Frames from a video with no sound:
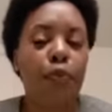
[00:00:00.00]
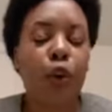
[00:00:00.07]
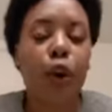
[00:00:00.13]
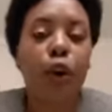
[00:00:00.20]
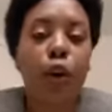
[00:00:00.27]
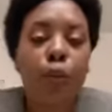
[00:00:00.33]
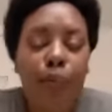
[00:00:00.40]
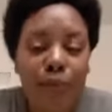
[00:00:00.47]

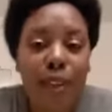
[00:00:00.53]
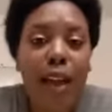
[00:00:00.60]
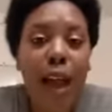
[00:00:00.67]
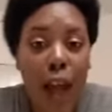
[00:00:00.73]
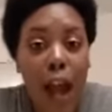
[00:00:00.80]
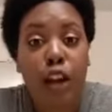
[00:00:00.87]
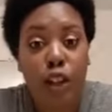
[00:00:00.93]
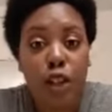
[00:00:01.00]
Girl,
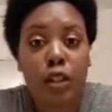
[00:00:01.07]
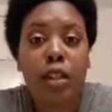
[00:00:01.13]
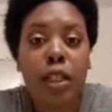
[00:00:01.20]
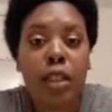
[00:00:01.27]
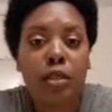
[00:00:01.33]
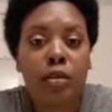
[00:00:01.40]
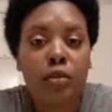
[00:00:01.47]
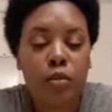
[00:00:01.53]

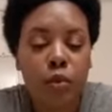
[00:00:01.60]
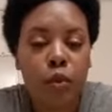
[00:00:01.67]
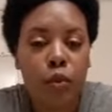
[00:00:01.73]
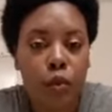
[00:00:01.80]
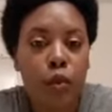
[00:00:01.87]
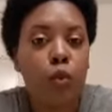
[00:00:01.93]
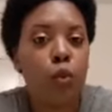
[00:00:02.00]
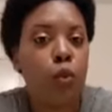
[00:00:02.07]
actually,
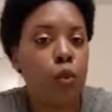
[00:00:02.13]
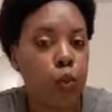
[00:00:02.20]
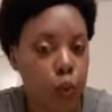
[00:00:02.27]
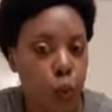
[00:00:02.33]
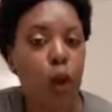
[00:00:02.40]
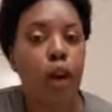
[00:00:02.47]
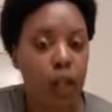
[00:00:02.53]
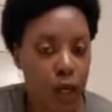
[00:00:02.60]

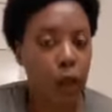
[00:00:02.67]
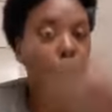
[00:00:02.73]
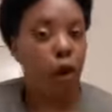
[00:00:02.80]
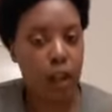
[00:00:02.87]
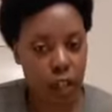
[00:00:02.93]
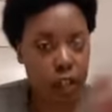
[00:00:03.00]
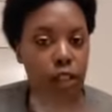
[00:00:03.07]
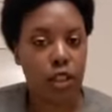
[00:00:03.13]
we're going to
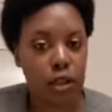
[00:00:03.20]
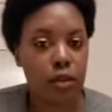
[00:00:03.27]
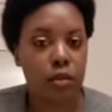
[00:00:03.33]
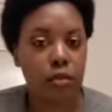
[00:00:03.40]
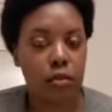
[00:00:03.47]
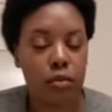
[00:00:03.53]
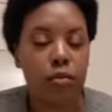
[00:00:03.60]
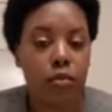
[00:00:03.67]
wash
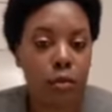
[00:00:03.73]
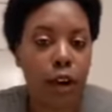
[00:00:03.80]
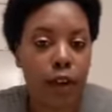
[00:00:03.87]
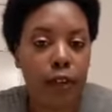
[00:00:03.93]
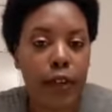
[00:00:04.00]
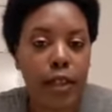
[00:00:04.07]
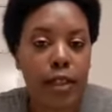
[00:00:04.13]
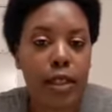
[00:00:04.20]
our
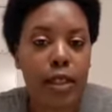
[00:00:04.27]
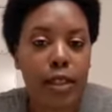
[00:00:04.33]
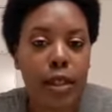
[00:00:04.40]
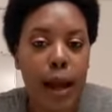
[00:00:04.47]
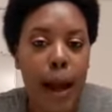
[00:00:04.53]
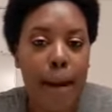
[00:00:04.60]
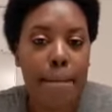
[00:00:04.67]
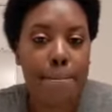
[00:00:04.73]
faces.
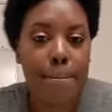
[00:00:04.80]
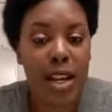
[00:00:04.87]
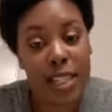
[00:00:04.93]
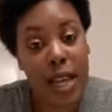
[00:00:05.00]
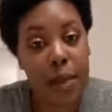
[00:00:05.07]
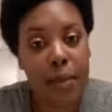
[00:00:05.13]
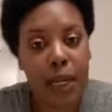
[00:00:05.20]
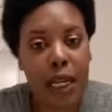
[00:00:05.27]

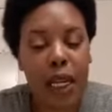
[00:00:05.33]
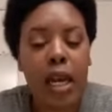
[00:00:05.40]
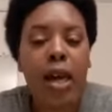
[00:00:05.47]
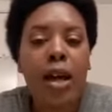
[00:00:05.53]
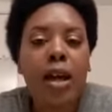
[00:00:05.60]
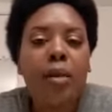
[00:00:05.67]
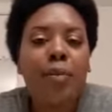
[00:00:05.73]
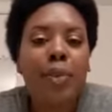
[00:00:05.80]
It's happening.
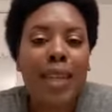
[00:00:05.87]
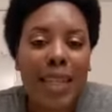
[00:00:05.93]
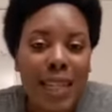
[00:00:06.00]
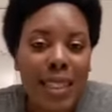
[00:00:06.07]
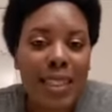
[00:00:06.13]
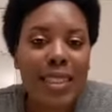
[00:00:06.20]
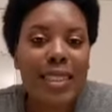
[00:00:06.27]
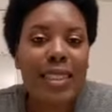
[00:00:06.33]

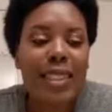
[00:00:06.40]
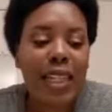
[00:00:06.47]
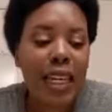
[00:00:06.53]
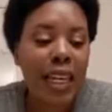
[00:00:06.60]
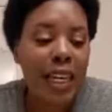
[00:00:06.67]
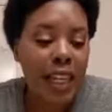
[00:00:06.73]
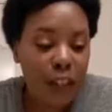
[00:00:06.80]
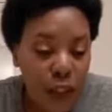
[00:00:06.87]
Because
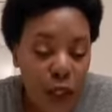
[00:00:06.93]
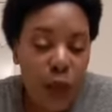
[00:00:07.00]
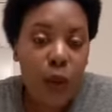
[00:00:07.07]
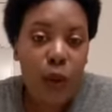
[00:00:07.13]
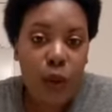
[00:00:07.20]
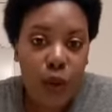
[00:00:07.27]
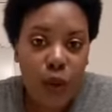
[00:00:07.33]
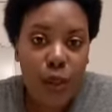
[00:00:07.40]
if you
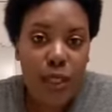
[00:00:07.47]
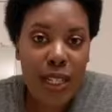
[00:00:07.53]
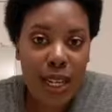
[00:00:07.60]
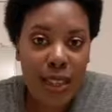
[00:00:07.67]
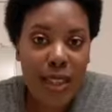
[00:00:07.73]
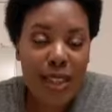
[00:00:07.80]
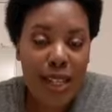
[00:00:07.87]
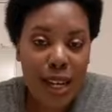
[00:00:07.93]
are going to
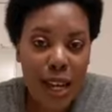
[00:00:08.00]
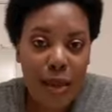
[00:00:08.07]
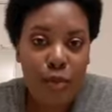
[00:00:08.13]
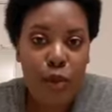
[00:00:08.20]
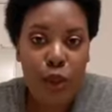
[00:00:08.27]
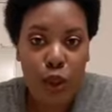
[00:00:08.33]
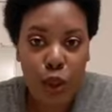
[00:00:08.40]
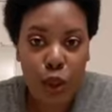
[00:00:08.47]
take the
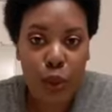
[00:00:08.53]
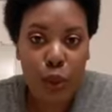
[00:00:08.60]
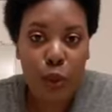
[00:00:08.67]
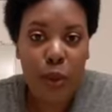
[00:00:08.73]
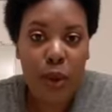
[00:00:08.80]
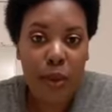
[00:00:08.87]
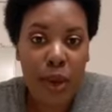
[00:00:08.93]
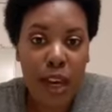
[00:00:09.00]
time to
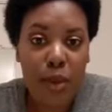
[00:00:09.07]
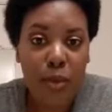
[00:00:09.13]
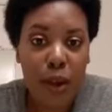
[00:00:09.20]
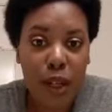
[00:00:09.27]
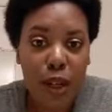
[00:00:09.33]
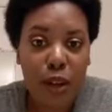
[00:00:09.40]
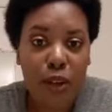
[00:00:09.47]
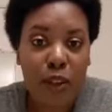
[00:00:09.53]
put makeup
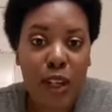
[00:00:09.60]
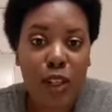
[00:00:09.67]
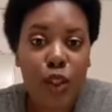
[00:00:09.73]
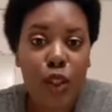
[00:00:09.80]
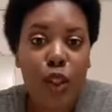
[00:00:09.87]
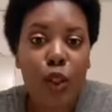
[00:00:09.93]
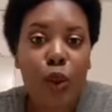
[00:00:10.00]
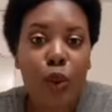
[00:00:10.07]
on your
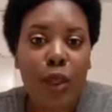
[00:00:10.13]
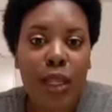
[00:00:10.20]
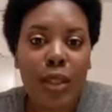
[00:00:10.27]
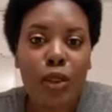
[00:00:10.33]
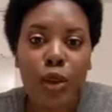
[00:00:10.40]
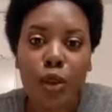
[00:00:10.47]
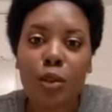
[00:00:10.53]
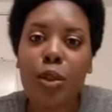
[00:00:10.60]
face, you
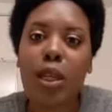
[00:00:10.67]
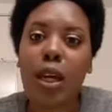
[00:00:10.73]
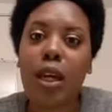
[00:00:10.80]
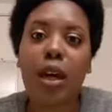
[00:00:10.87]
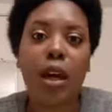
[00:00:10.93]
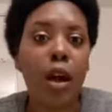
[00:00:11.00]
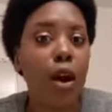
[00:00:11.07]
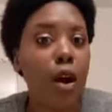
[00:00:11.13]
need to
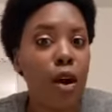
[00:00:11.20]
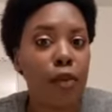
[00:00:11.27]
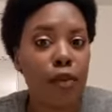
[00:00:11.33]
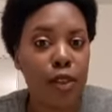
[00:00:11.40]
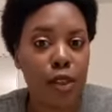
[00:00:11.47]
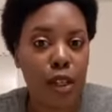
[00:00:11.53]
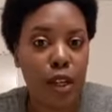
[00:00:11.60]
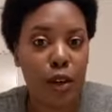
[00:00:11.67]
take it off
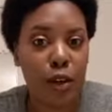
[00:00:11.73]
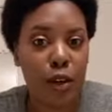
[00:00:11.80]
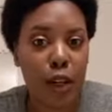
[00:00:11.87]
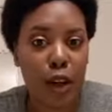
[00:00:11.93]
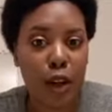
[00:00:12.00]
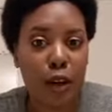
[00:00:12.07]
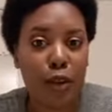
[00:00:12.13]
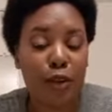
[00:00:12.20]
and take good
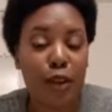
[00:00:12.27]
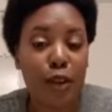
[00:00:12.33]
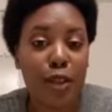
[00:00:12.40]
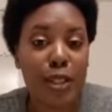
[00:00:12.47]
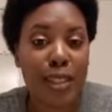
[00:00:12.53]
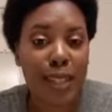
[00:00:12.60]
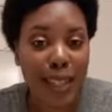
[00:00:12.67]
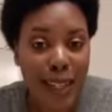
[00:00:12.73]
care of your
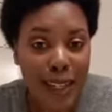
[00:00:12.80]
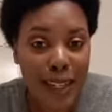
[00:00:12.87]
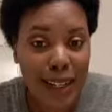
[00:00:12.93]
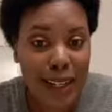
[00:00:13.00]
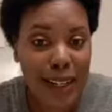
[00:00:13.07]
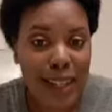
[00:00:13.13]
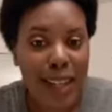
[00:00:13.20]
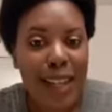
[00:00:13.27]

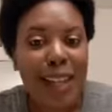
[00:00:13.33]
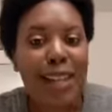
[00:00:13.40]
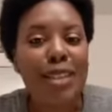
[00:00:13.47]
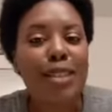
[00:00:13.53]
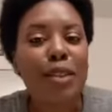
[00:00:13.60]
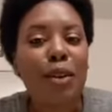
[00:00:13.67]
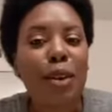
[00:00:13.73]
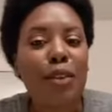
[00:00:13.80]
skin.
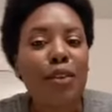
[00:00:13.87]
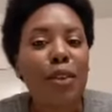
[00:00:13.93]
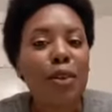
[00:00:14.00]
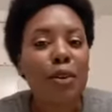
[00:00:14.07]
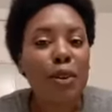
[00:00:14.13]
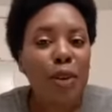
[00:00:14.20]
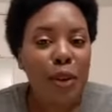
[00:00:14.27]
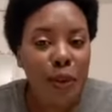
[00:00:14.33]
So if you're
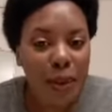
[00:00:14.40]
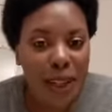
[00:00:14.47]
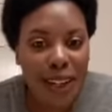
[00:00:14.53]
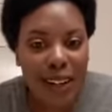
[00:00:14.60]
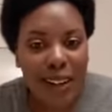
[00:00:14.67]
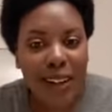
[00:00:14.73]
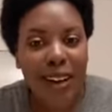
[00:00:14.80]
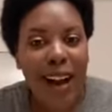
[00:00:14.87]
new
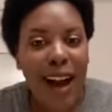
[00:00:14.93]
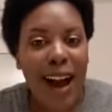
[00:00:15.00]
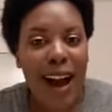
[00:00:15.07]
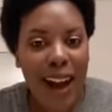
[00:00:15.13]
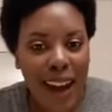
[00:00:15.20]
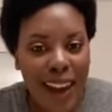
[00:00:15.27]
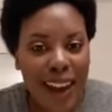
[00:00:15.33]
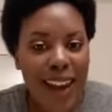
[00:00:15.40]
here,
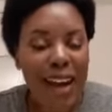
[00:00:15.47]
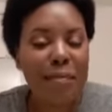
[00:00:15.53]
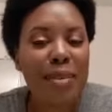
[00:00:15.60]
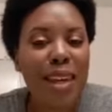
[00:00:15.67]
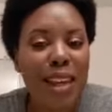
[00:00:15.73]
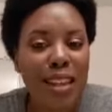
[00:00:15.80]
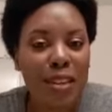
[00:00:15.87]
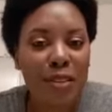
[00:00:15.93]
hi, I'm
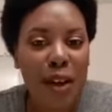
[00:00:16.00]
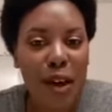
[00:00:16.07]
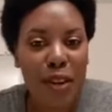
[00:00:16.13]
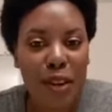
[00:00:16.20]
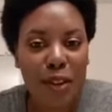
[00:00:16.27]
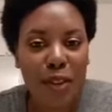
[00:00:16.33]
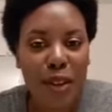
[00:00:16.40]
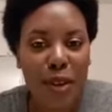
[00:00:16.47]
Keela
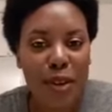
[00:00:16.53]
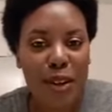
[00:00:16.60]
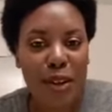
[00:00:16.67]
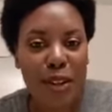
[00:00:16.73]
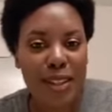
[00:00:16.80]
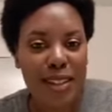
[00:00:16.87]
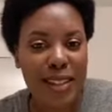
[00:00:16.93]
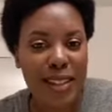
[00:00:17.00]
Fowler,
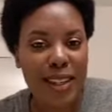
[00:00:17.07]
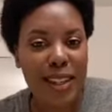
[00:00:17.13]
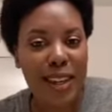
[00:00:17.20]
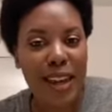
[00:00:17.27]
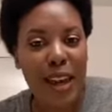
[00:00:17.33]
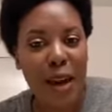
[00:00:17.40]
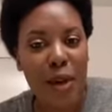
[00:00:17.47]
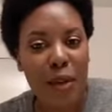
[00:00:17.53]
founder and
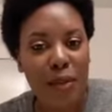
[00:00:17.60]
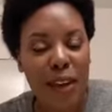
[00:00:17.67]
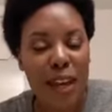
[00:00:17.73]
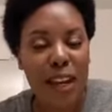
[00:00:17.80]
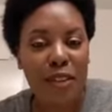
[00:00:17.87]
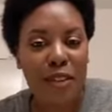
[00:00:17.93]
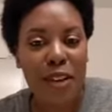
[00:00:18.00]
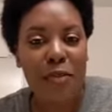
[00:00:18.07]
CEO of
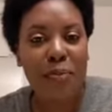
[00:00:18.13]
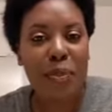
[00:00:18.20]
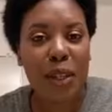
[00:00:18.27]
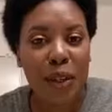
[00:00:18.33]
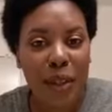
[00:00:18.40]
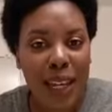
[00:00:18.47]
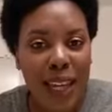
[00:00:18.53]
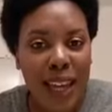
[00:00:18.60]
85
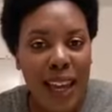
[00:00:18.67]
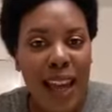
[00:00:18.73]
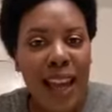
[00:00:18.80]
Beauty.